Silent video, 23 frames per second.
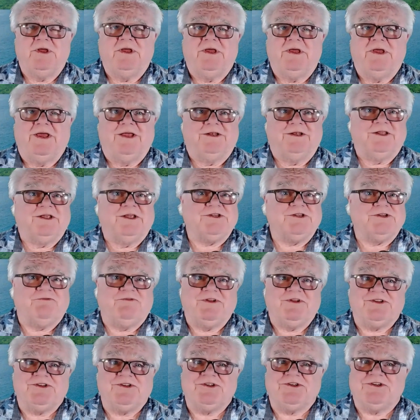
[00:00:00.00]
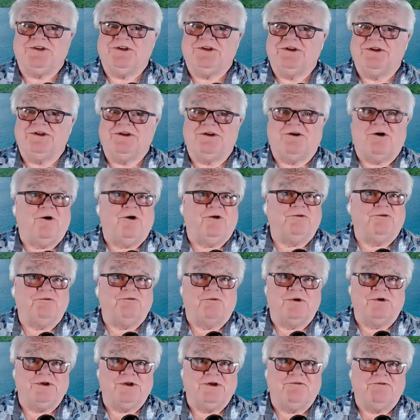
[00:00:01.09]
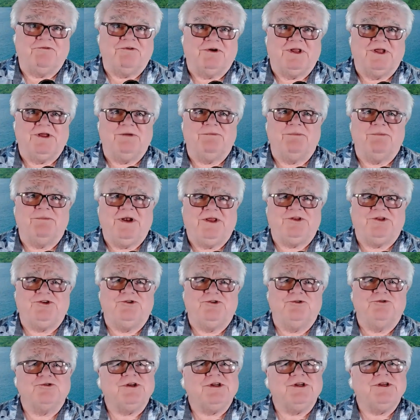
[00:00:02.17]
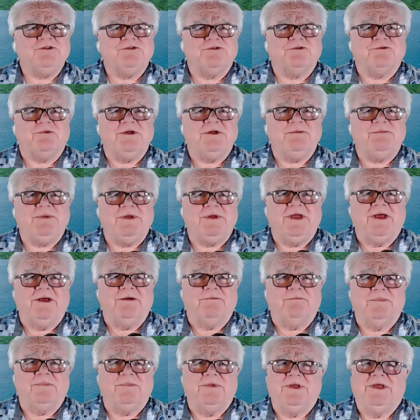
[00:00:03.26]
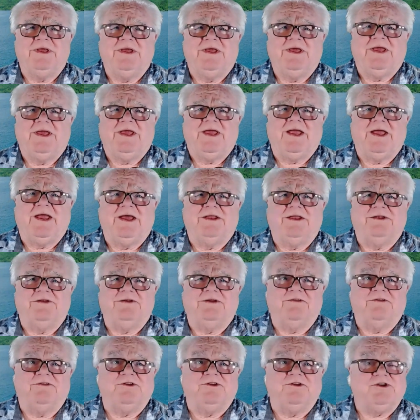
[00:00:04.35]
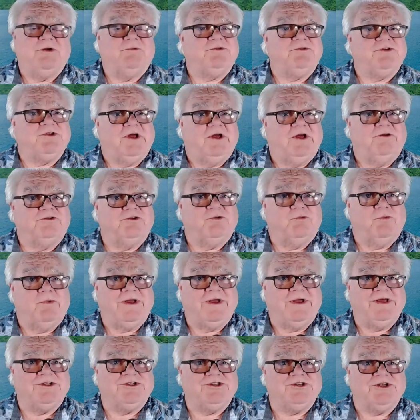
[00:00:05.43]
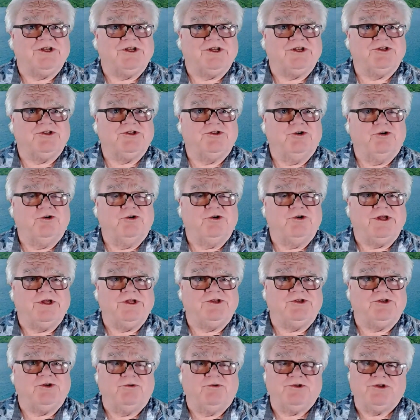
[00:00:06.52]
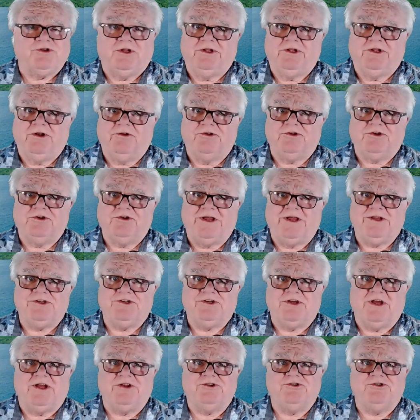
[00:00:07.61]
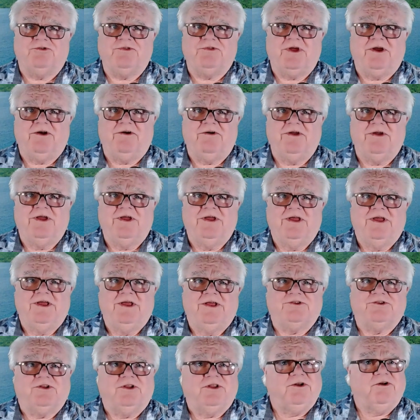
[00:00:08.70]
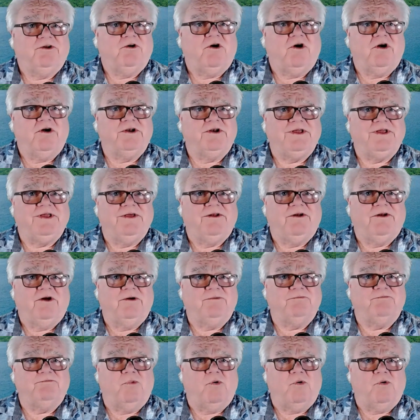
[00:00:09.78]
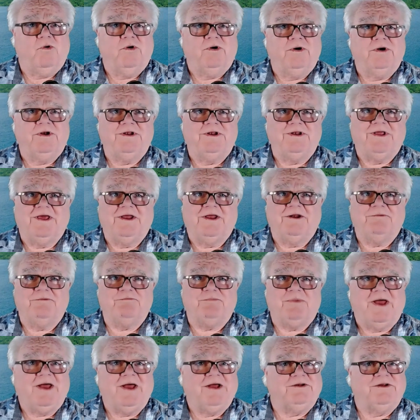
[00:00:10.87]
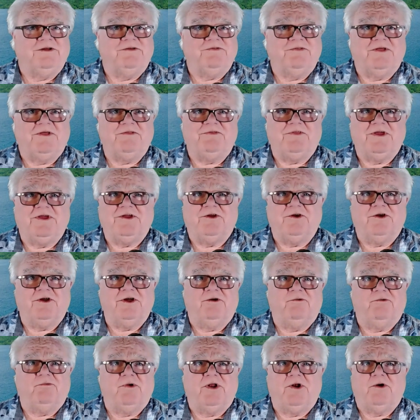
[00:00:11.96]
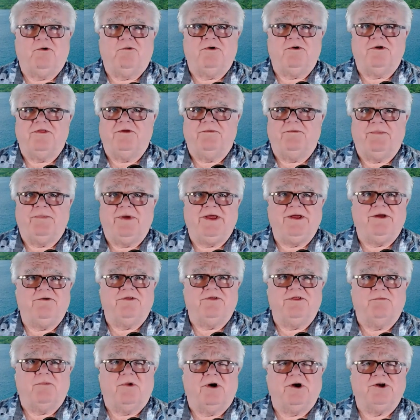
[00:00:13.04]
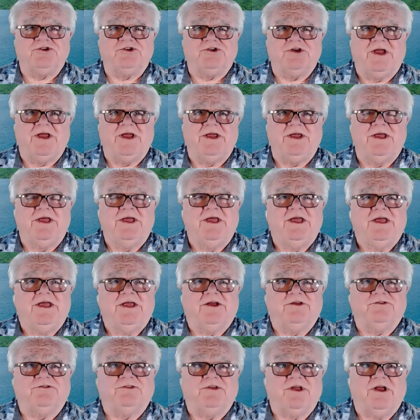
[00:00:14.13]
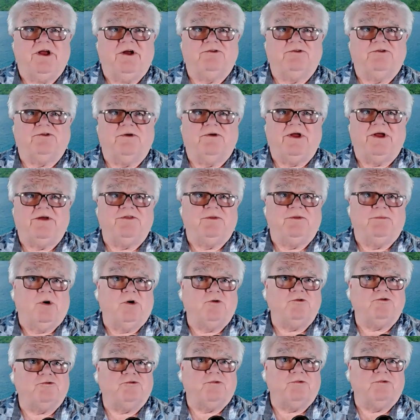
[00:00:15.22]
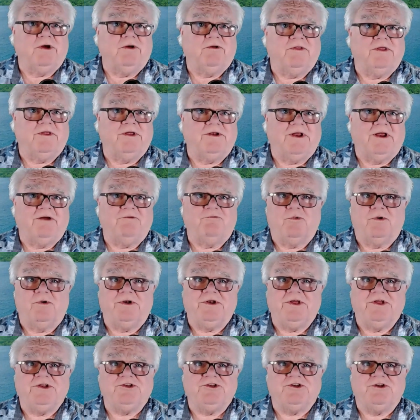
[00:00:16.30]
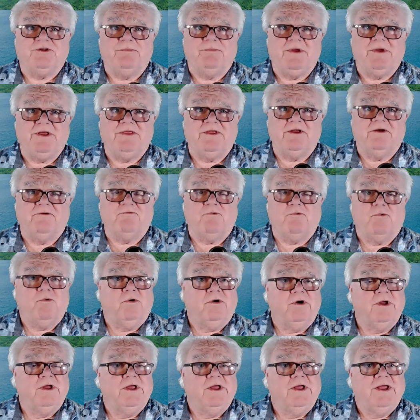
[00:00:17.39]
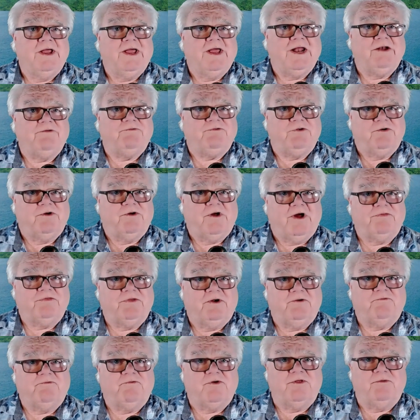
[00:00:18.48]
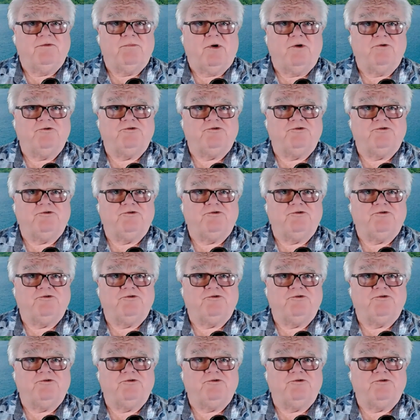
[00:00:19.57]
unless if it's called for differently, but it's usually 3 p.m. And the ship sails away at 6:30. So it's a little tight schedule there. It's a little hard to get on board and get unpacked and then think you're going to run over to the bank or the marche, because they also have the boat drill that everyone needs to be there for. And if you're not there for the boat